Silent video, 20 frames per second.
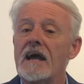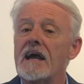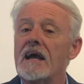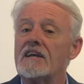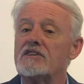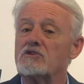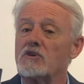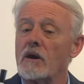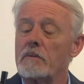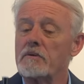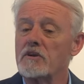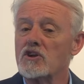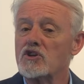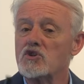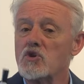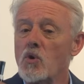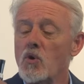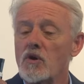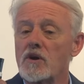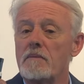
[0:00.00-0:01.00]
So I'm going to
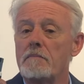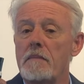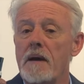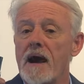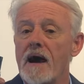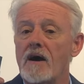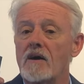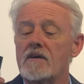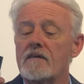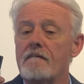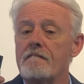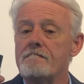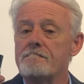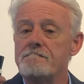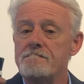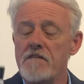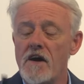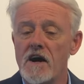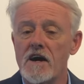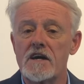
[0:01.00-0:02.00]
talk about
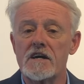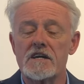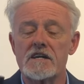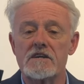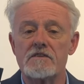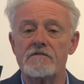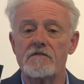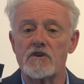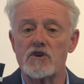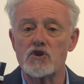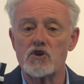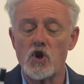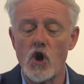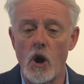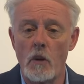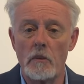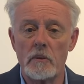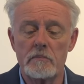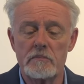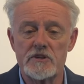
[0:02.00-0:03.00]
five
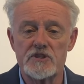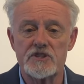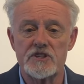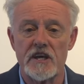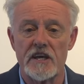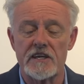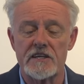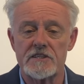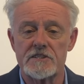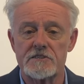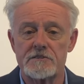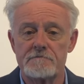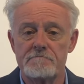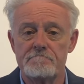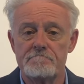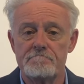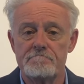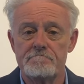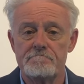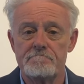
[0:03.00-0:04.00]
common mistakes
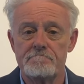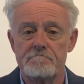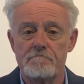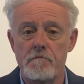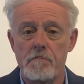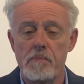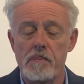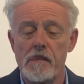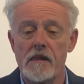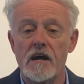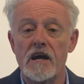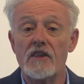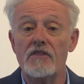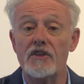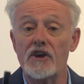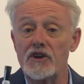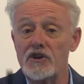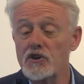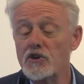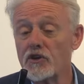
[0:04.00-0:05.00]

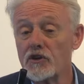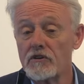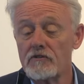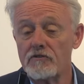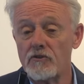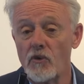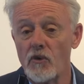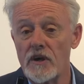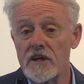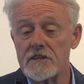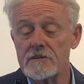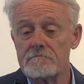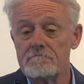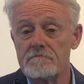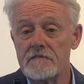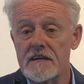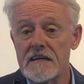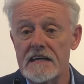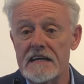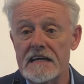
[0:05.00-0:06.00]
that you can avoid.
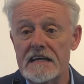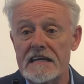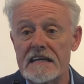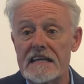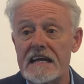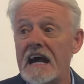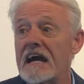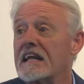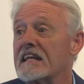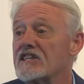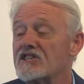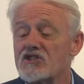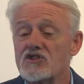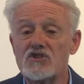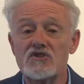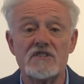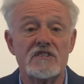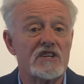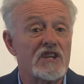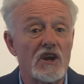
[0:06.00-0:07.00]
And it's,
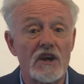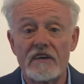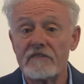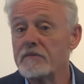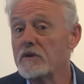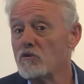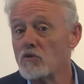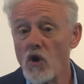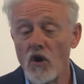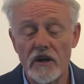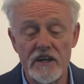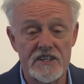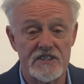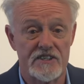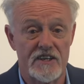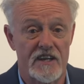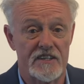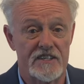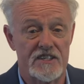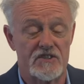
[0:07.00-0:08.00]
you don't have to be a rocket
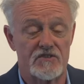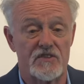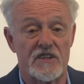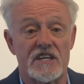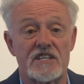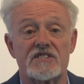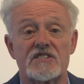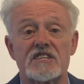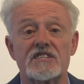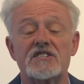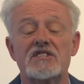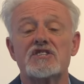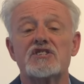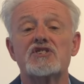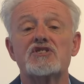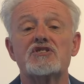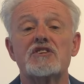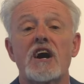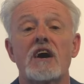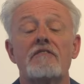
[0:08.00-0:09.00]
scientist for this. This is
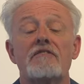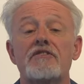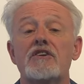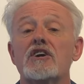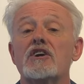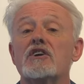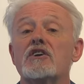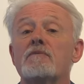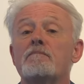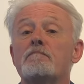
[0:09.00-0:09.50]
stuff that